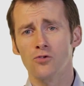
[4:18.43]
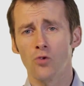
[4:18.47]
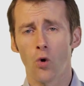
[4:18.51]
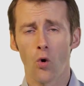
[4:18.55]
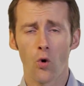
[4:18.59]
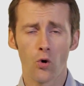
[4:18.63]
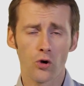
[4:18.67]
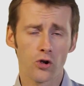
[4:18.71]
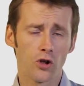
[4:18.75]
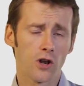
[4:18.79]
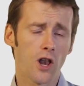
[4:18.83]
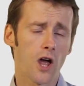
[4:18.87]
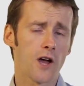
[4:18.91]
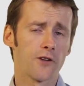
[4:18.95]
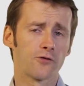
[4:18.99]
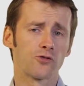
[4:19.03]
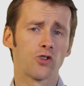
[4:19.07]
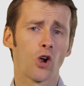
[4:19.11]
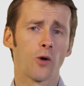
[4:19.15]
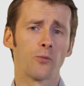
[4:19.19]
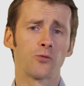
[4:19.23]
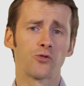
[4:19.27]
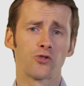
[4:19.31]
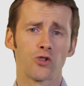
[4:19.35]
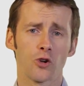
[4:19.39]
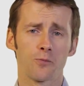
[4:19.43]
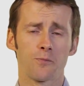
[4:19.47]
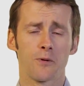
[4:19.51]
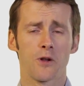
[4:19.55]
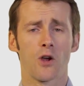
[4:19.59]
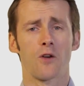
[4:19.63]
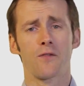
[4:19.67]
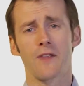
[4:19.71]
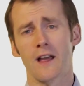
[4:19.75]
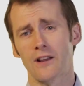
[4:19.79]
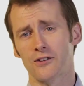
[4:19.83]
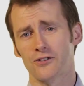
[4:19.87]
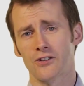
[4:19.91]
All your live jobs should be
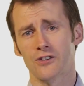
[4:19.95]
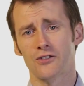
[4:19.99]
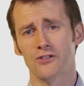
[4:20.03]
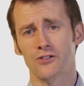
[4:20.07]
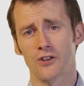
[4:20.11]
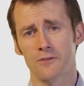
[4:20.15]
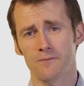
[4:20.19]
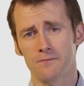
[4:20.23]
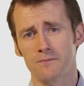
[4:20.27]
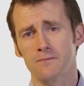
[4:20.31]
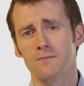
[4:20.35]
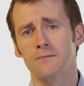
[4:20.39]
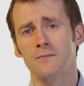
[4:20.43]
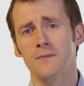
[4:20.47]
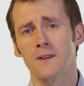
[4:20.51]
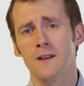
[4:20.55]
on that system.